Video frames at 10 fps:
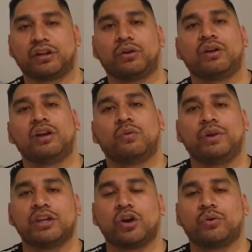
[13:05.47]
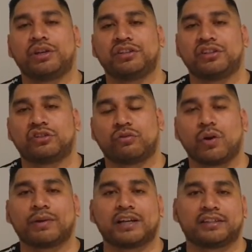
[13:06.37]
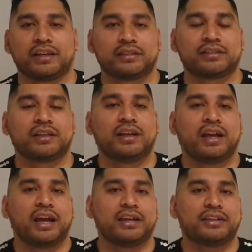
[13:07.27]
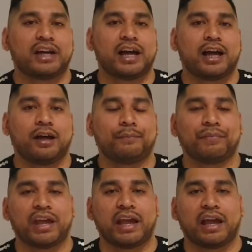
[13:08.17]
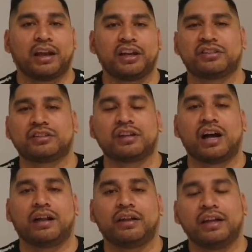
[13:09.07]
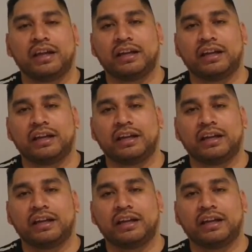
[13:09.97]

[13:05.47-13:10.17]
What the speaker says: So we know who it is. It's Jerome Garces, and his style.